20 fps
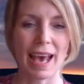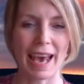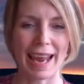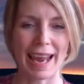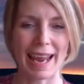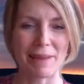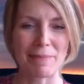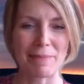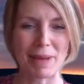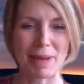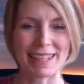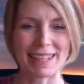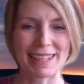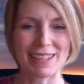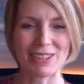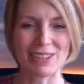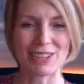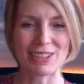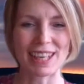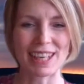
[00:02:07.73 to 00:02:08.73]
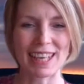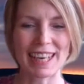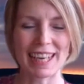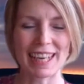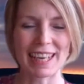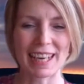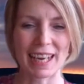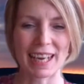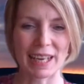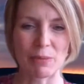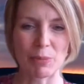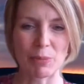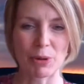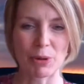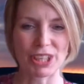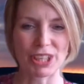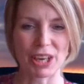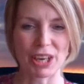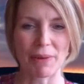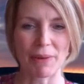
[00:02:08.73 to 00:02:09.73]
Hi, I'm Alison Donnelly, and I lead
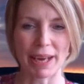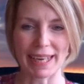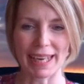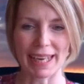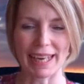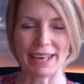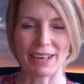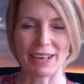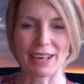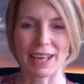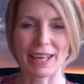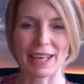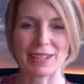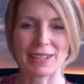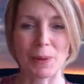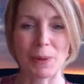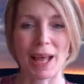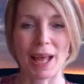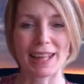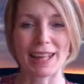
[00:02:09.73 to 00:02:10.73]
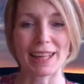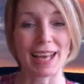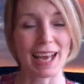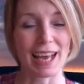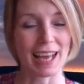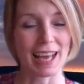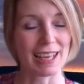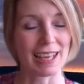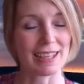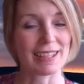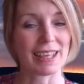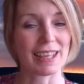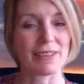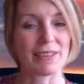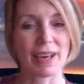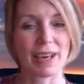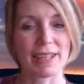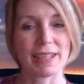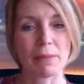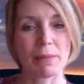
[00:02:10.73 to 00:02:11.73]
Project Regulator, as well as
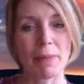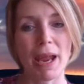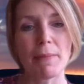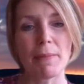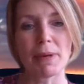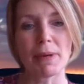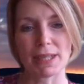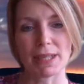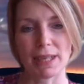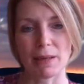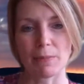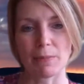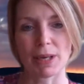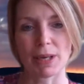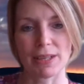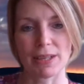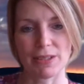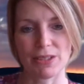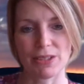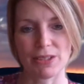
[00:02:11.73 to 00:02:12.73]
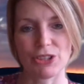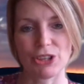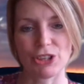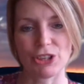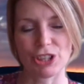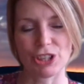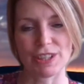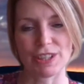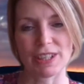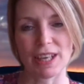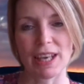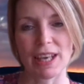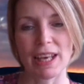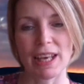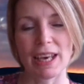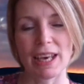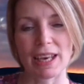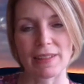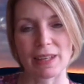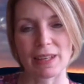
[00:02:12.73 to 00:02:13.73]
advising payment and e-money institutions
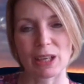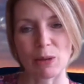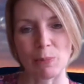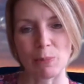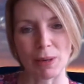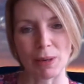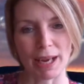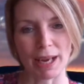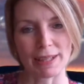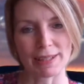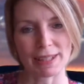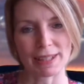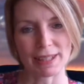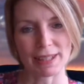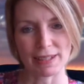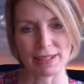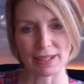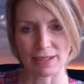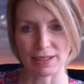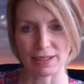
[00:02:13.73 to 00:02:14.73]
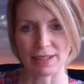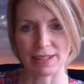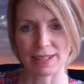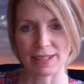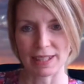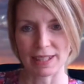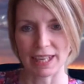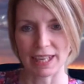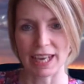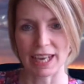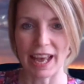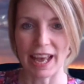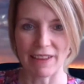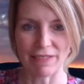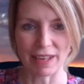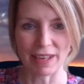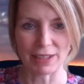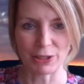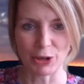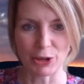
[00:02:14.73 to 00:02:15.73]
at the compliance consultancy
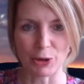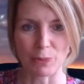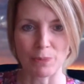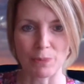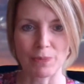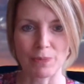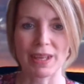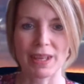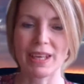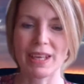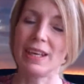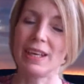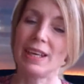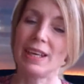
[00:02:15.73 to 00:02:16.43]
FSCom.